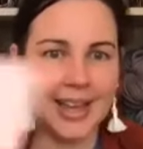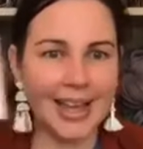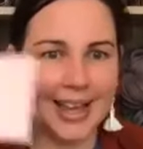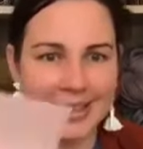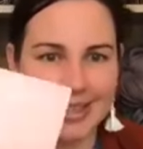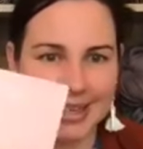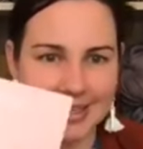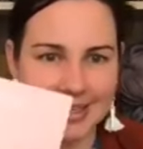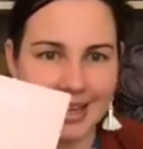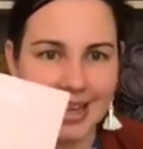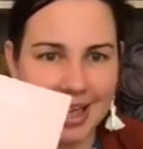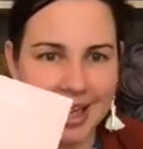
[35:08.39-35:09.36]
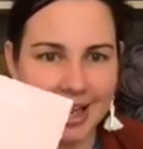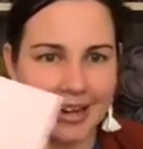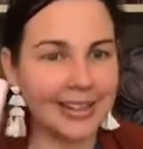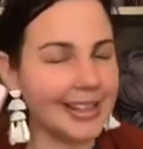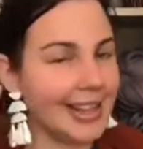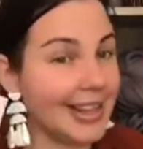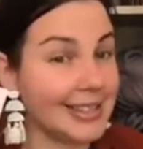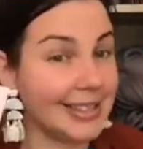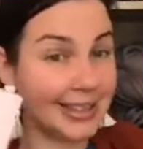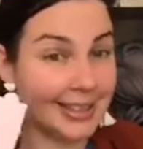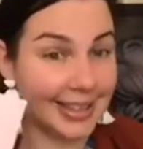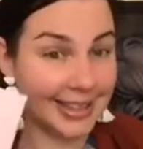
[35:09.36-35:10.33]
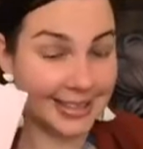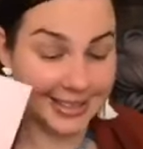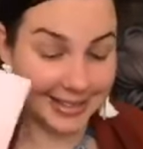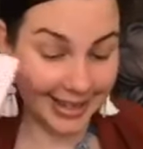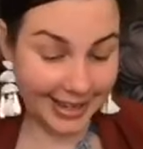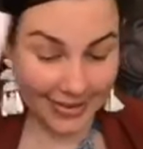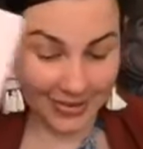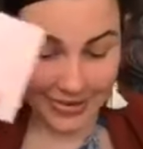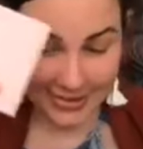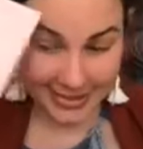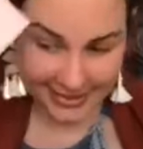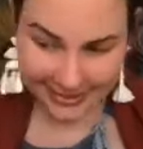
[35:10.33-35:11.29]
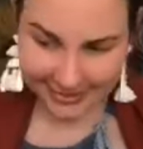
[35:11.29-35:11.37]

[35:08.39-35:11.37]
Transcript: And there's a card that has the link to that on it.